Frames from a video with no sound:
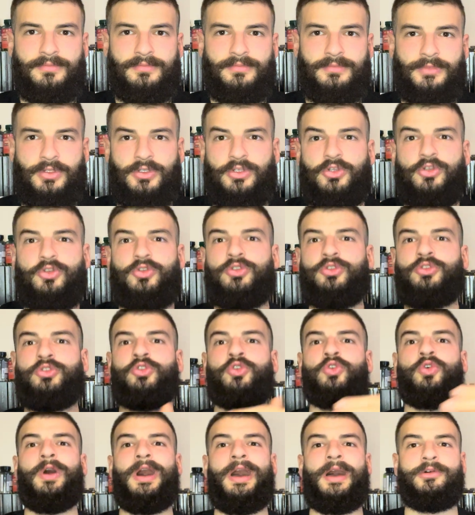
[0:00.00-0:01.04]
You're
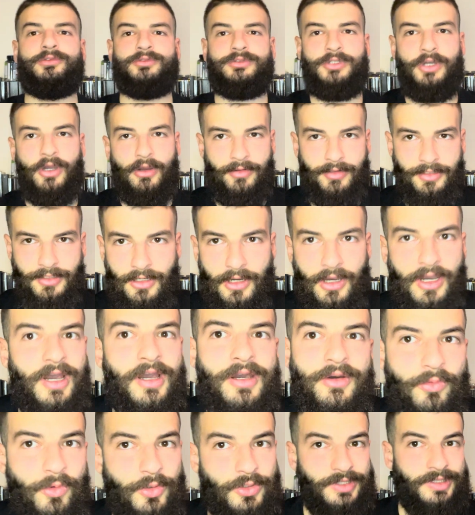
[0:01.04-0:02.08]
too outgoing.
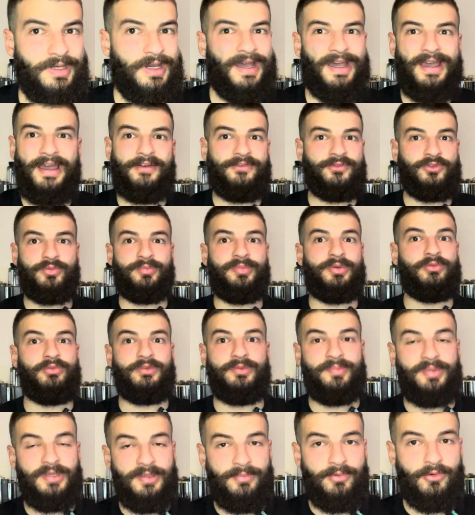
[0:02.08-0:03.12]
I have to be
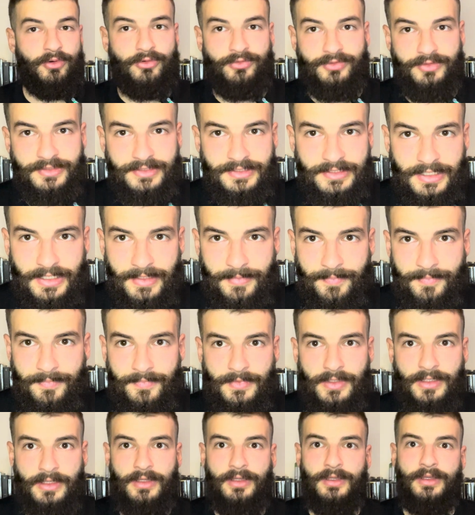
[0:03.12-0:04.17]
with people all the time.
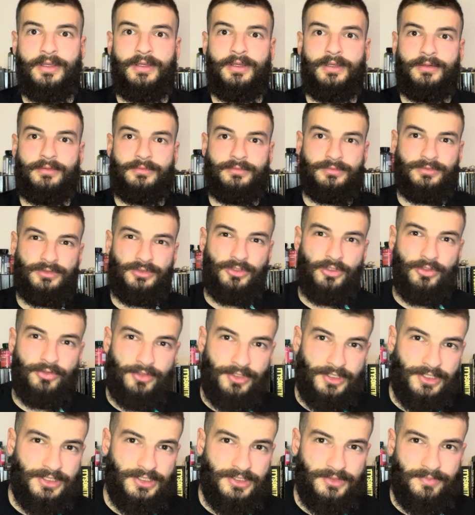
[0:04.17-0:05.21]
You don't
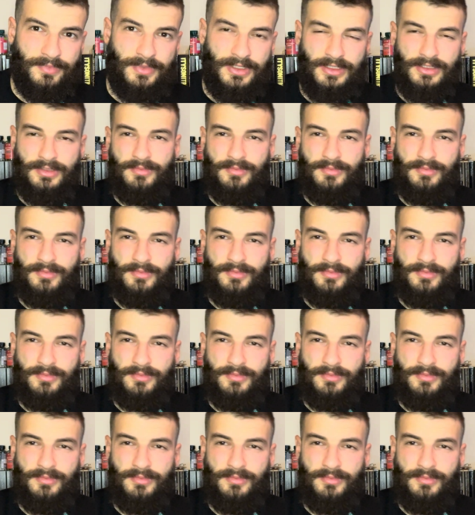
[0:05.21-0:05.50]
read as many